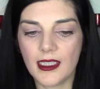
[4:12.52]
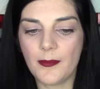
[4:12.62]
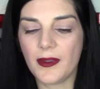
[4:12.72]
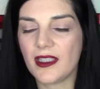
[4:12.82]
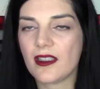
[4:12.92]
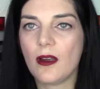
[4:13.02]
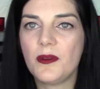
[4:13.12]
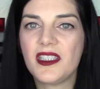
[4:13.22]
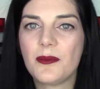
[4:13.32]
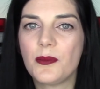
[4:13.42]
but it's
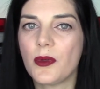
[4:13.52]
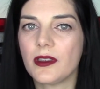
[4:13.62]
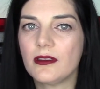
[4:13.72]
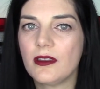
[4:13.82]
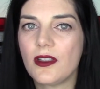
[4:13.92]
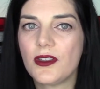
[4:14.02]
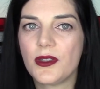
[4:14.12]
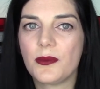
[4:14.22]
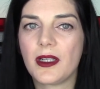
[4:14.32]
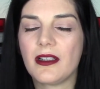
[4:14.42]
always important
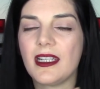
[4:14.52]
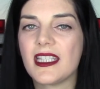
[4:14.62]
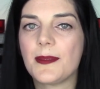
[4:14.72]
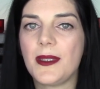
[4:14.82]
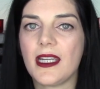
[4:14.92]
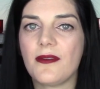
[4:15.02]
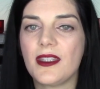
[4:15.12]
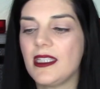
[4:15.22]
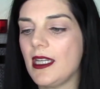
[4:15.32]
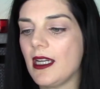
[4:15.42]
to wear an SPF
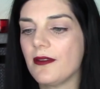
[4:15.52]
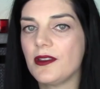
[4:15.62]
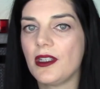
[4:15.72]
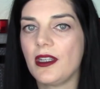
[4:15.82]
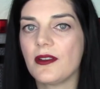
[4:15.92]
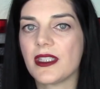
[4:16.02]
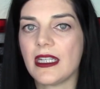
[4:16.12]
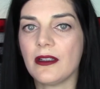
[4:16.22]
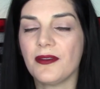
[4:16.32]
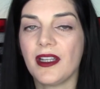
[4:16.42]
the day after you use an
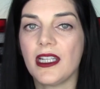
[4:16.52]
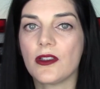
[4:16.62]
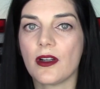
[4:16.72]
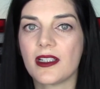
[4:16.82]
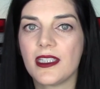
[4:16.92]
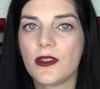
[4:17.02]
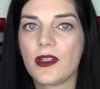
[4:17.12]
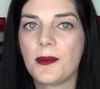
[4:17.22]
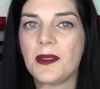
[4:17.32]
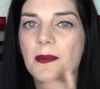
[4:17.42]
alpha hydroxy
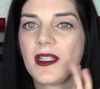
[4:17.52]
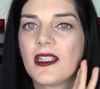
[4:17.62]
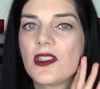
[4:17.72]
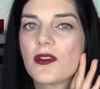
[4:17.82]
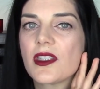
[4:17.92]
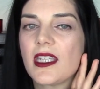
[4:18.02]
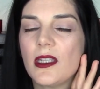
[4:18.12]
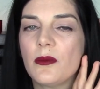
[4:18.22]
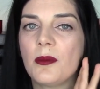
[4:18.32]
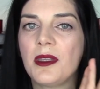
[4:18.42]
treatment because your
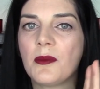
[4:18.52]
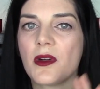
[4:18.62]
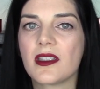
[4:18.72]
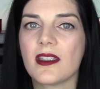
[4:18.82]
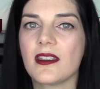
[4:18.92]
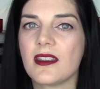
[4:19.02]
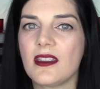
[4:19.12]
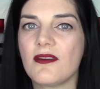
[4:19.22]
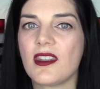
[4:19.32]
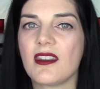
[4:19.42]
skin will be more
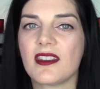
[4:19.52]
sensitive to the